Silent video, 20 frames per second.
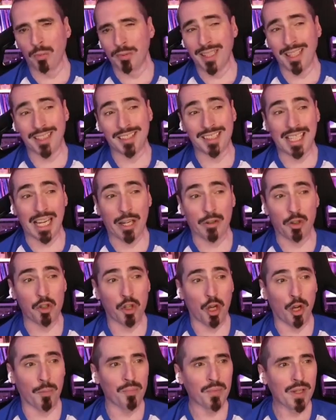that scatter
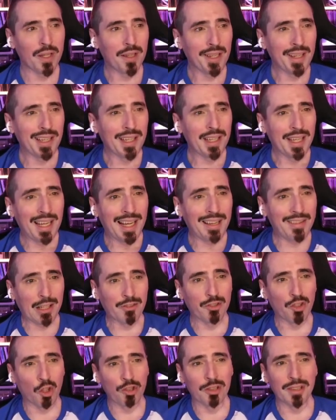shot. And
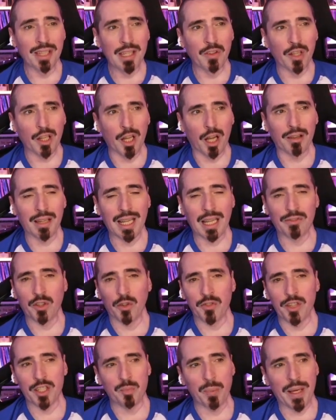that doesn't leave a lot left on
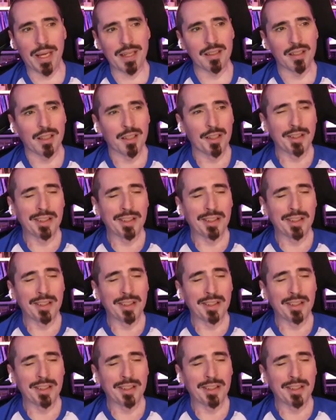this base.